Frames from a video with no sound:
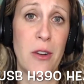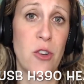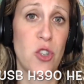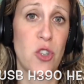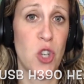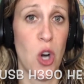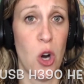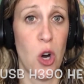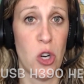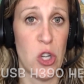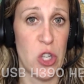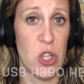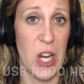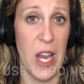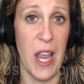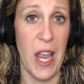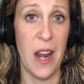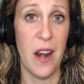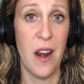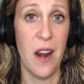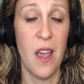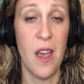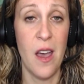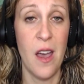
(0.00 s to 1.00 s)
charging
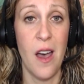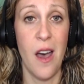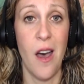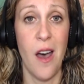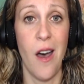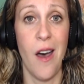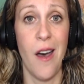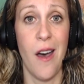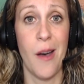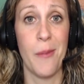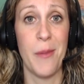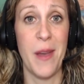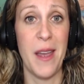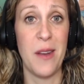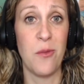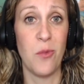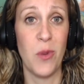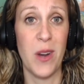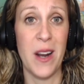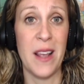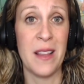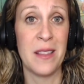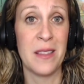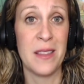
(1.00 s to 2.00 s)
it. Um, and
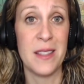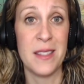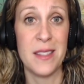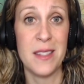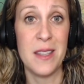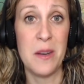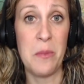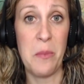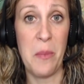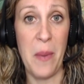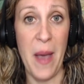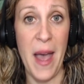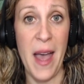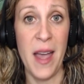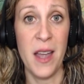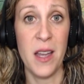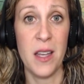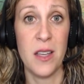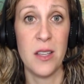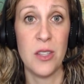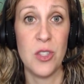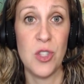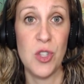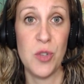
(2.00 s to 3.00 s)
when I listen
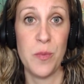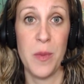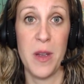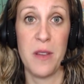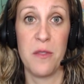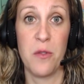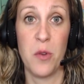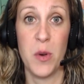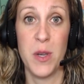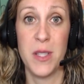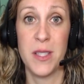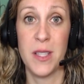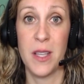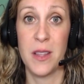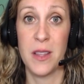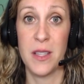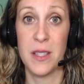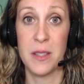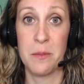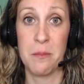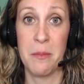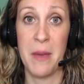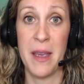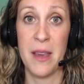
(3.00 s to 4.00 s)
back to my voice on
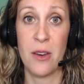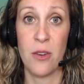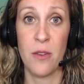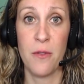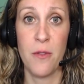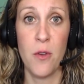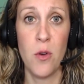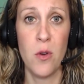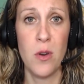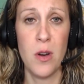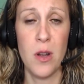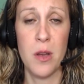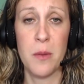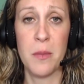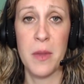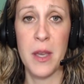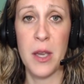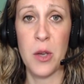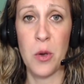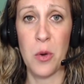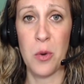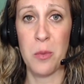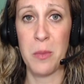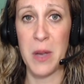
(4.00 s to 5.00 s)
this microphone, I'm
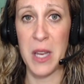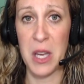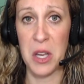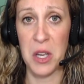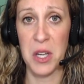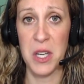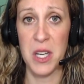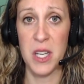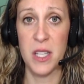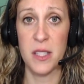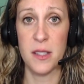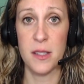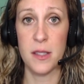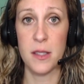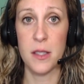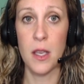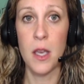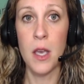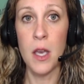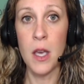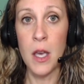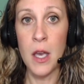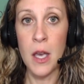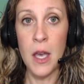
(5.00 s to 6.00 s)
like, oh my goodness,
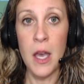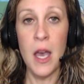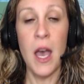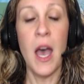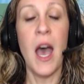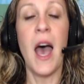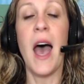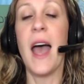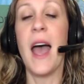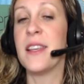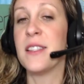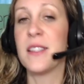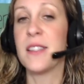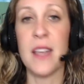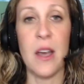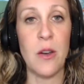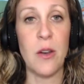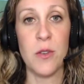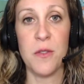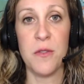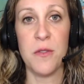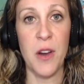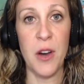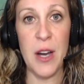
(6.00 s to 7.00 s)
I
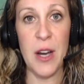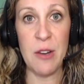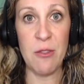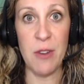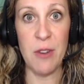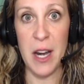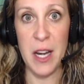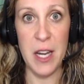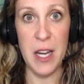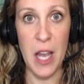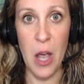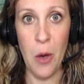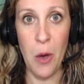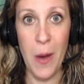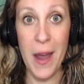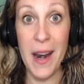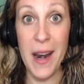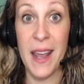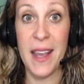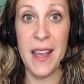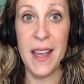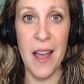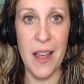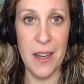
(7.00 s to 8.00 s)
sound very radio, and
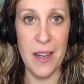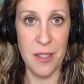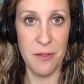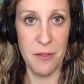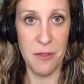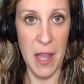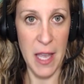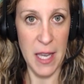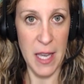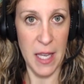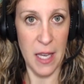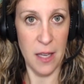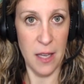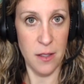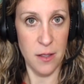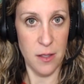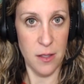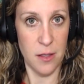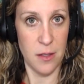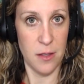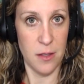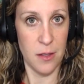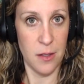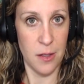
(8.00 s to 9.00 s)
I kind of like
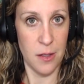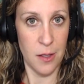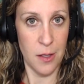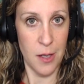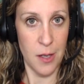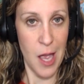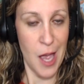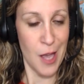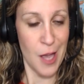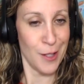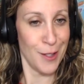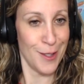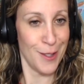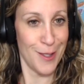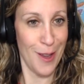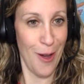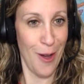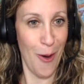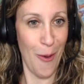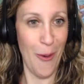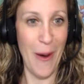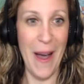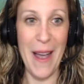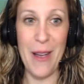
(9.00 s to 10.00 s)
it.
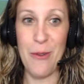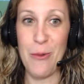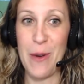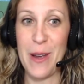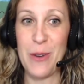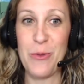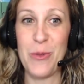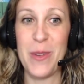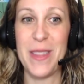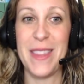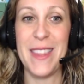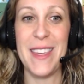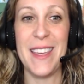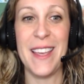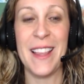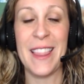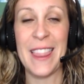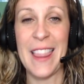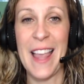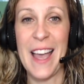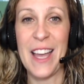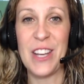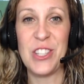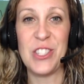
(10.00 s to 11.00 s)
So I went with the
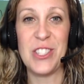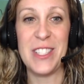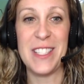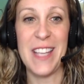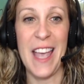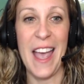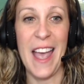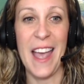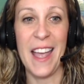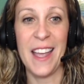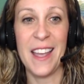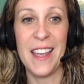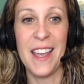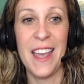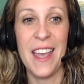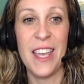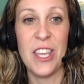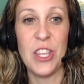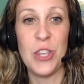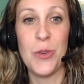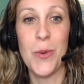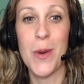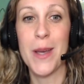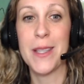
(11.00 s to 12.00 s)
Logitech
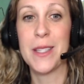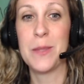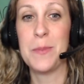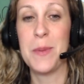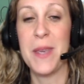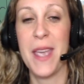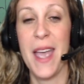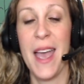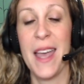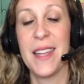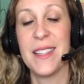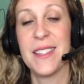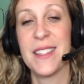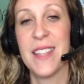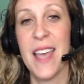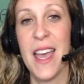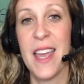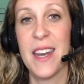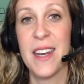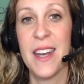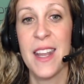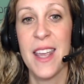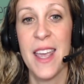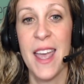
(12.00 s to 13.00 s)
U S B
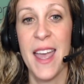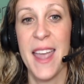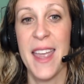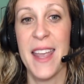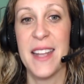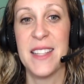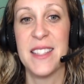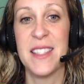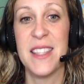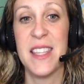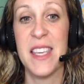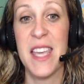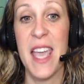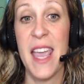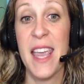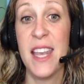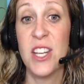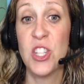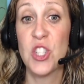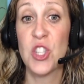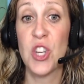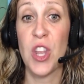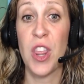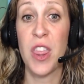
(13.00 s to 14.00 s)
headset. It's the
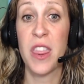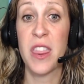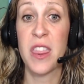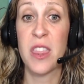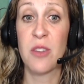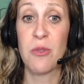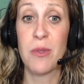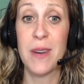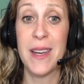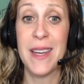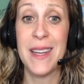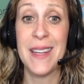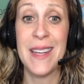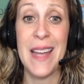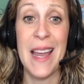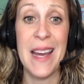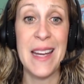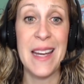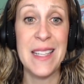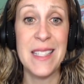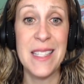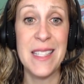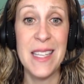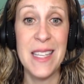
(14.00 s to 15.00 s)
H three
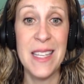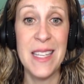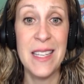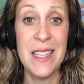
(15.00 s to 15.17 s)
ninety.